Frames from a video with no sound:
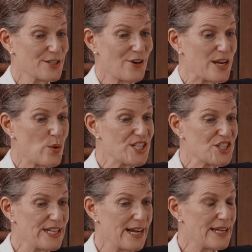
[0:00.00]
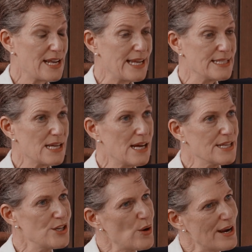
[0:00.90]
a great question, and
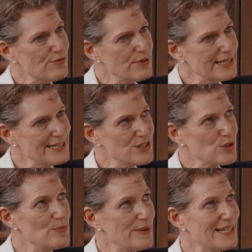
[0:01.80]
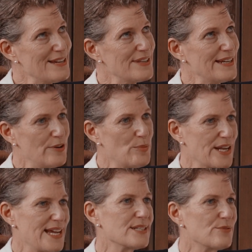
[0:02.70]
I really do believe that
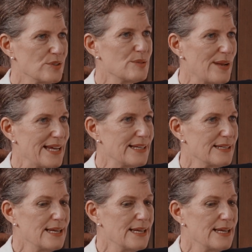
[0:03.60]
everybody has a role to play.